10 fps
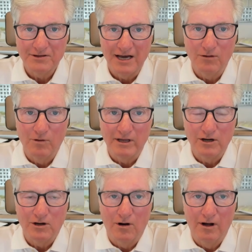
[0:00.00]
Well, it's kind of what
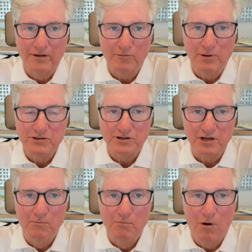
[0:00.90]
you call in our
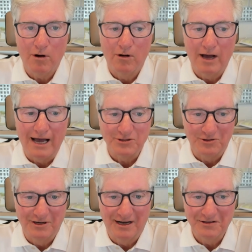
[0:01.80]
business a moral
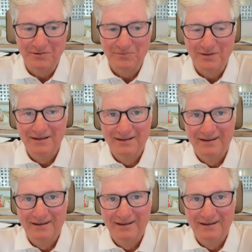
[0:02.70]
hazard, guys.